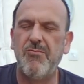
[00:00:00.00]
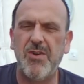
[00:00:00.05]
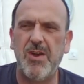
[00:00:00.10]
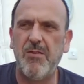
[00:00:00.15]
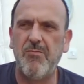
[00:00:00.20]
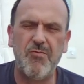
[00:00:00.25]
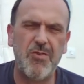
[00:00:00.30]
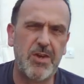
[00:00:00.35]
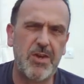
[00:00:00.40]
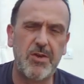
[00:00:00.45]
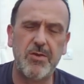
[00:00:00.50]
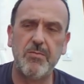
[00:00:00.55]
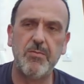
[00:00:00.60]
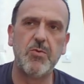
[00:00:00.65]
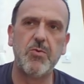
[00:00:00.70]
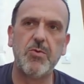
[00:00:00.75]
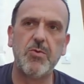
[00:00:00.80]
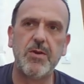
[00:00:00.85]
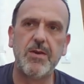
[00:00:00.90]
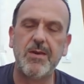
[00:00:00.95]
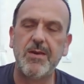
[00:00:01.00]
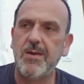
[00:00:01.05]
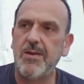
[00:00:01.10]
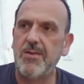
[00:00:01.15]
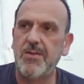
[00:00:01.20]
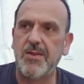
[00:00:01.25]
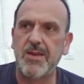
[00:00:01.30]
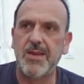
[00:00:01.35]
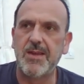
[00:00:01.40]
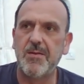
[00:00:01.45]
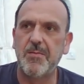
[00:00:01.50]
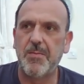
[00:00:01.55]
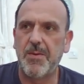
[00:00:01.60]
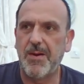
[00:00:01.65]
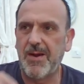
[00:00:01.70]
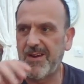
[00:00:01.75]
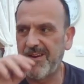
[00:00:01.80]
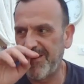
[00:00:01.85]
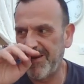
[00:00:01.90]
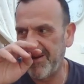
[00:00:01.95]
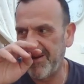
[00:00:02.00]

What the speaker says: Rick and Morty, think about